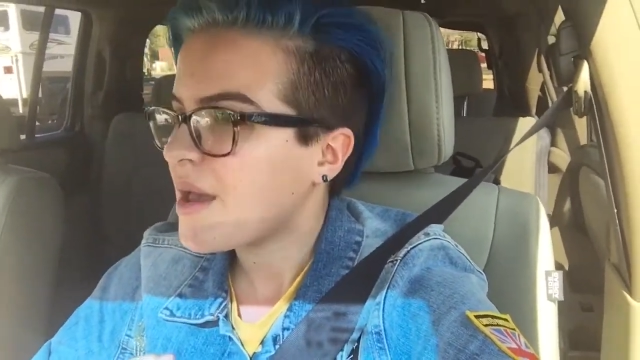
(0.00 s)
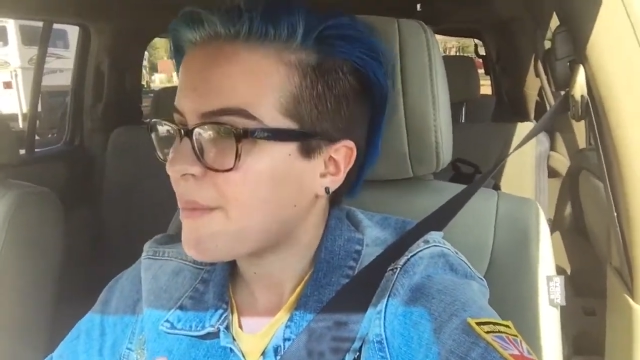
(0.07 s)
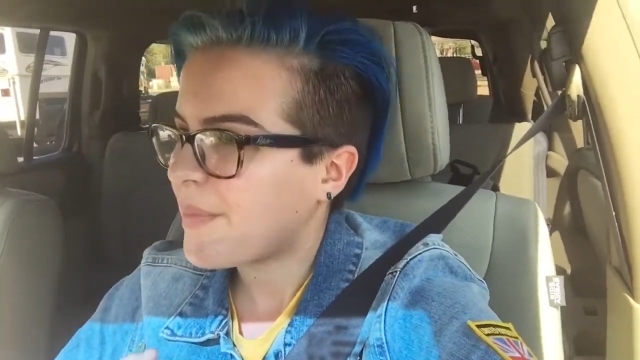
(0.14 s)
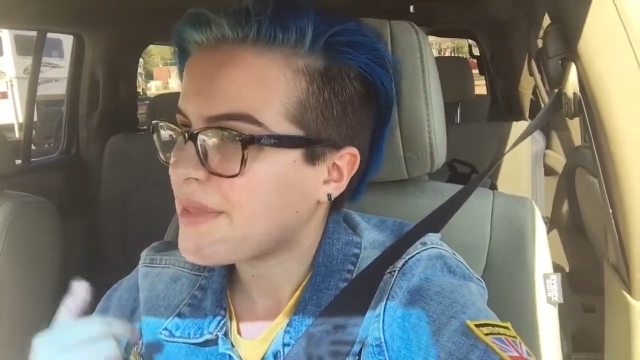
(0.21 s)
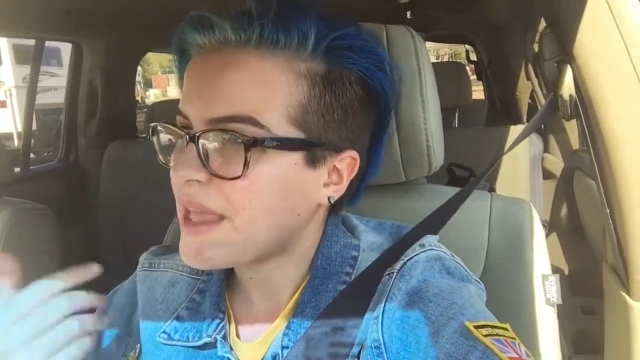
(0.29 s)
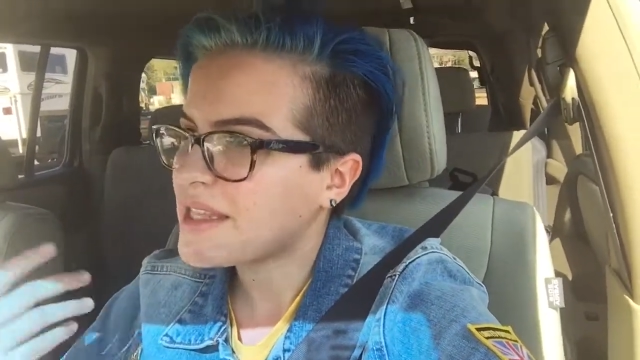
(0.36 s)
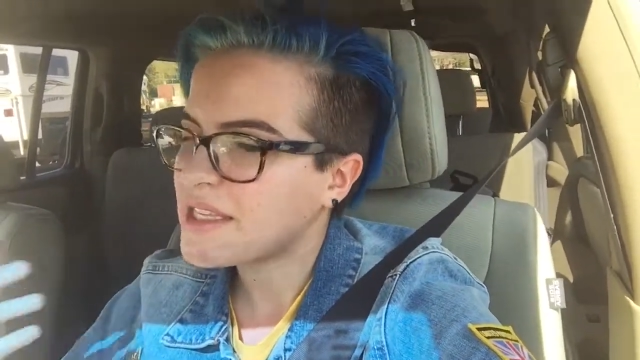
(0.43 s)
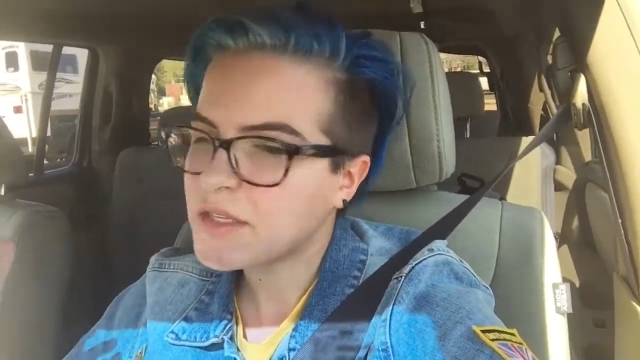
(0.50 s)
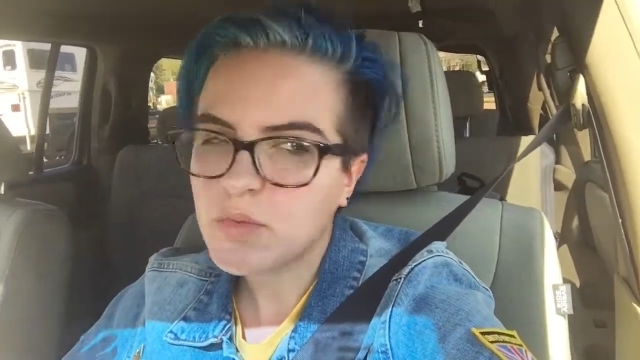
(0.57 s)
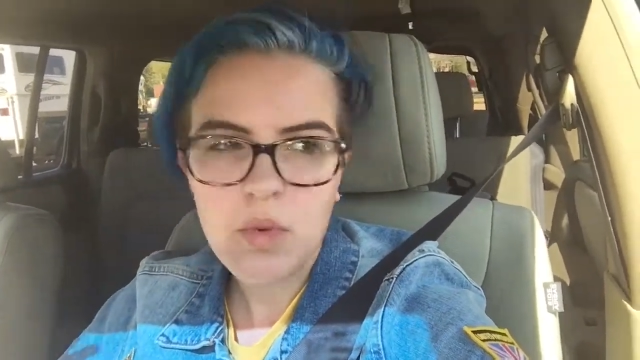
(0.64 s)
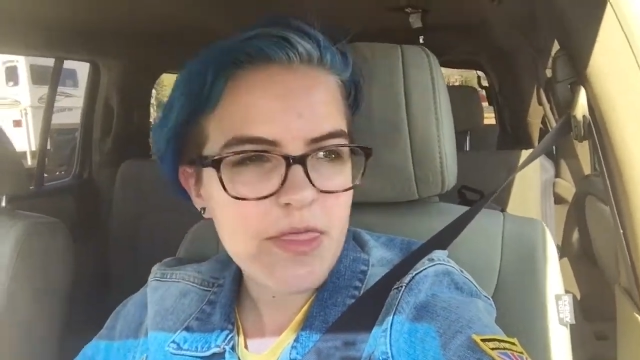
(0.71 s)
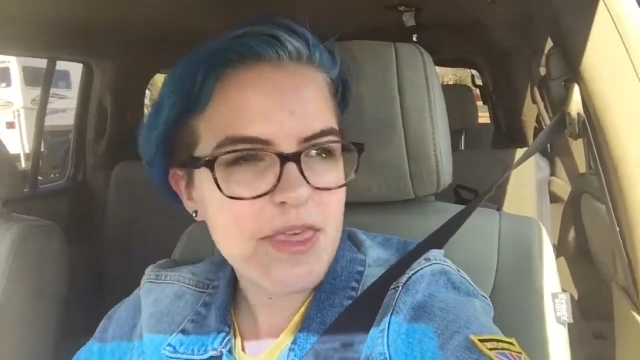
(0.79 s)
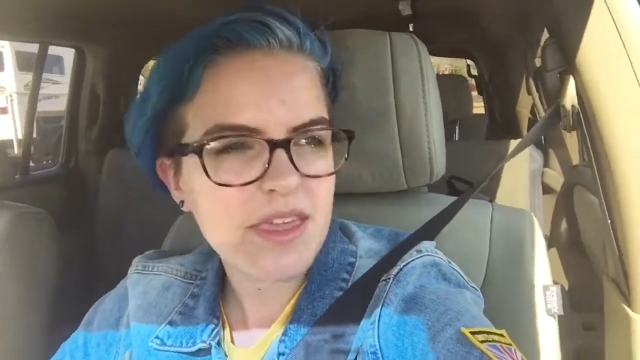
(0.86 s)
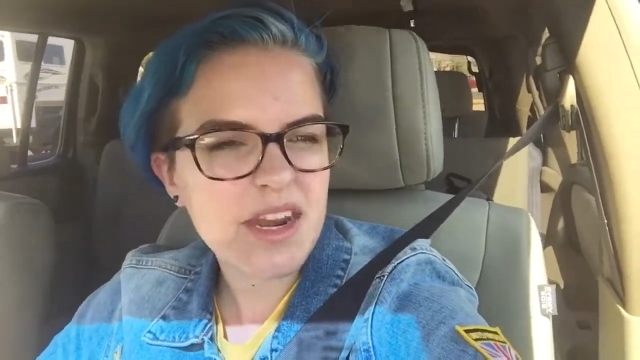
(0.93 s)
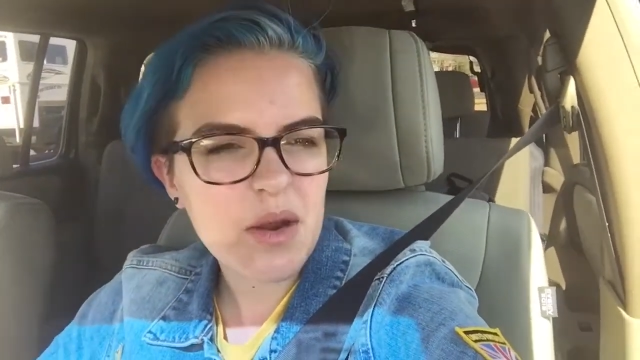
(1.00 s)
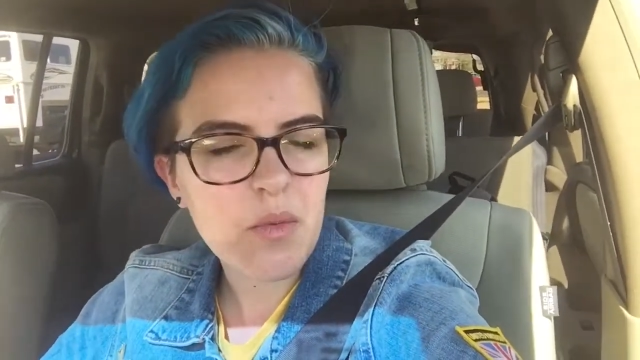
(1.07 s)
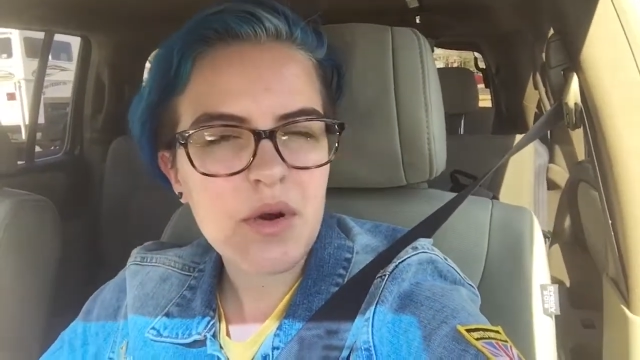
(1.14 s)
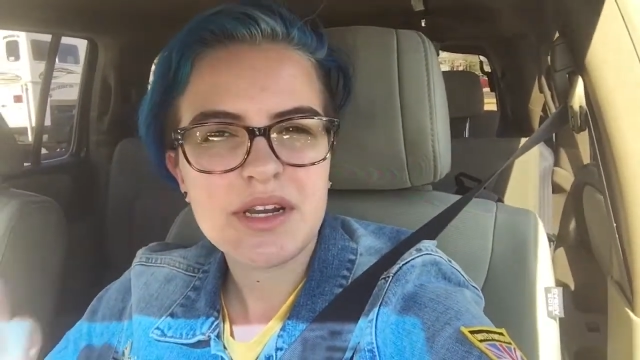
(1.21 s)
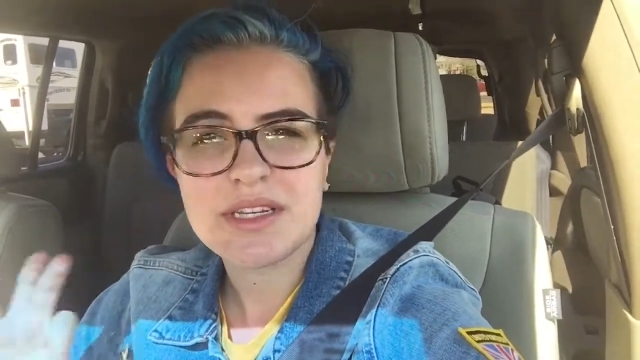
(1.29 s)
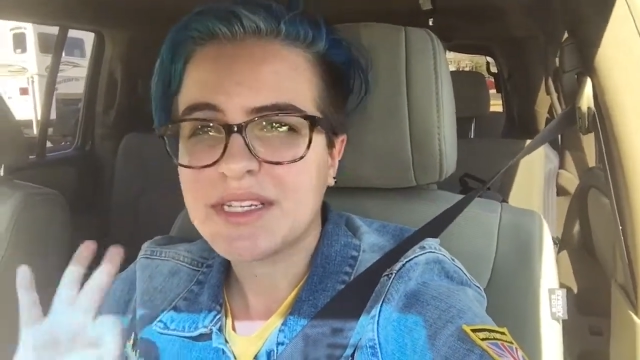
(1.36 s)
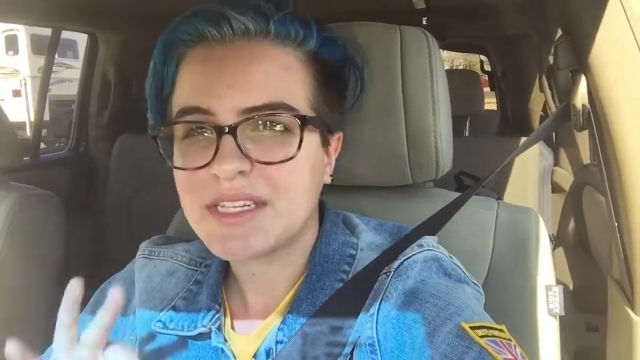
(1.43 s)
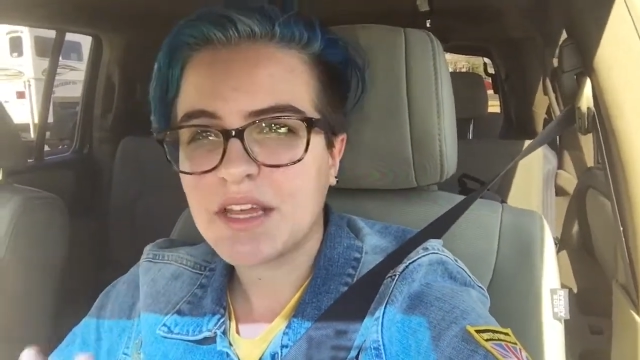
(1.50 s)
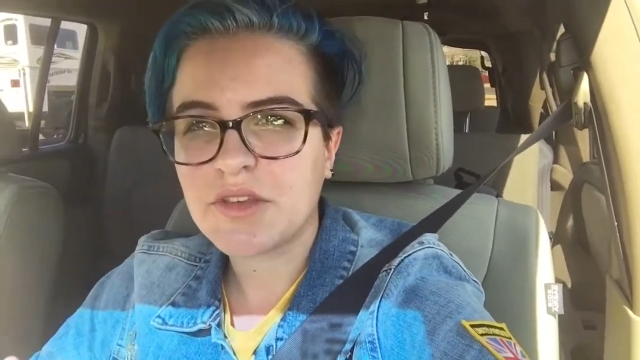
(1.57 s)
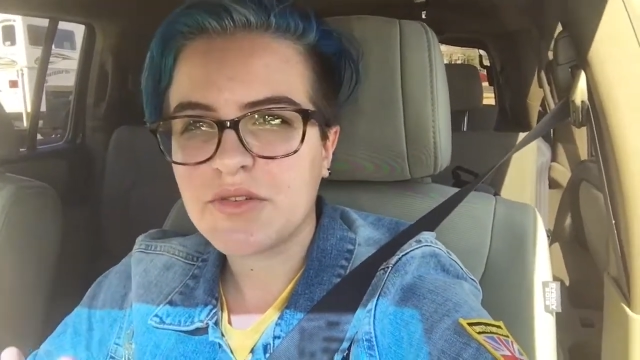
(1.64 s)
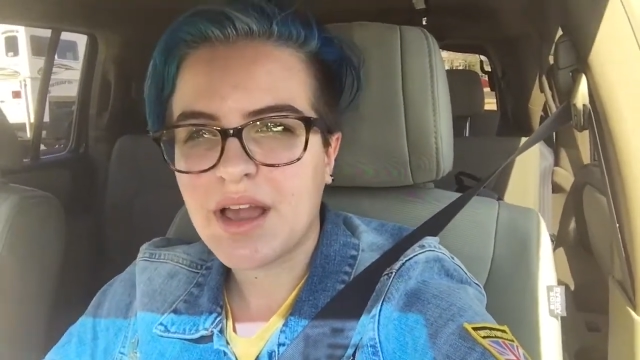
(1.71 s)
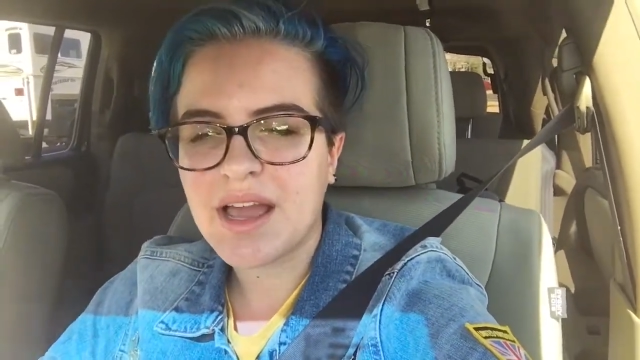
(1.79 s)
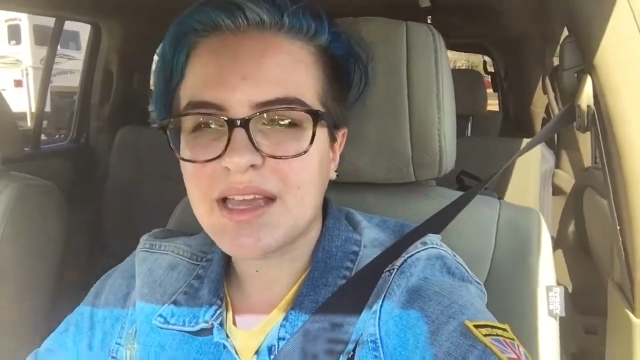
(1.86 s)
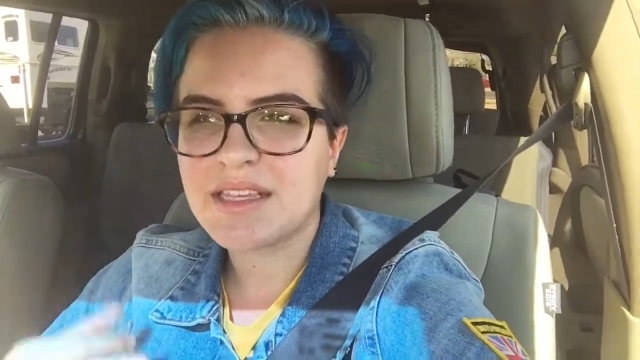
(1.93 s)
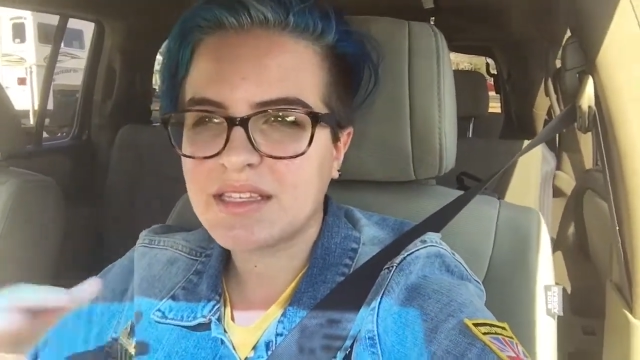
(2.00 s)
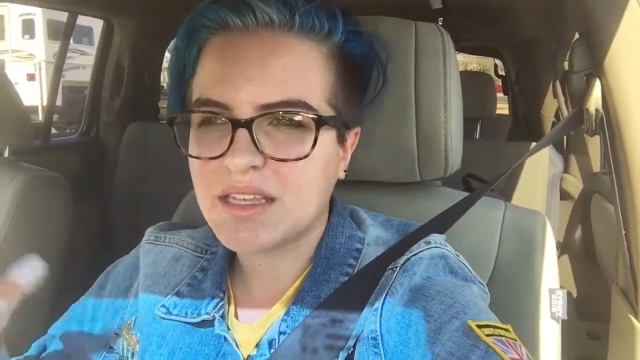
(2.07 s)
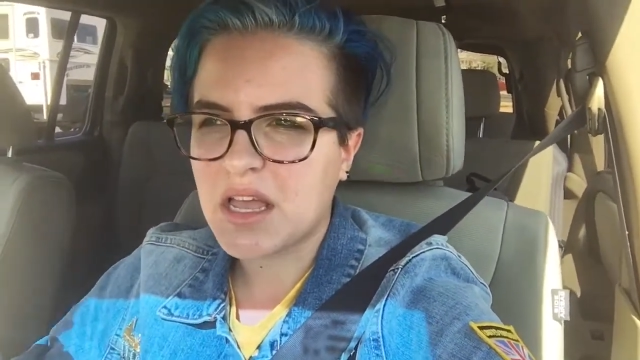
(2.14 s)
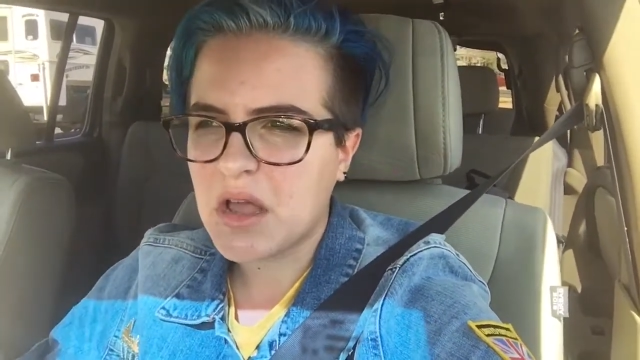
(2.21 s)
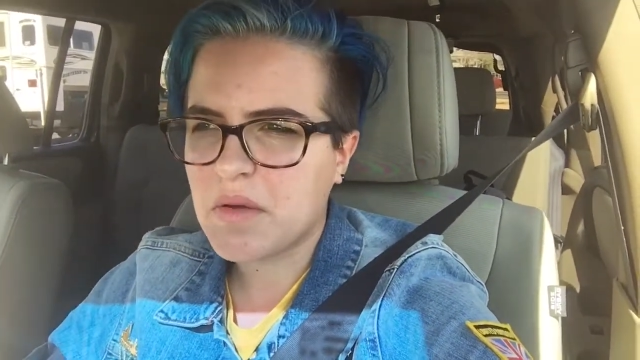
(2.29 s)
But that's just one thing I wanted to tell you guys,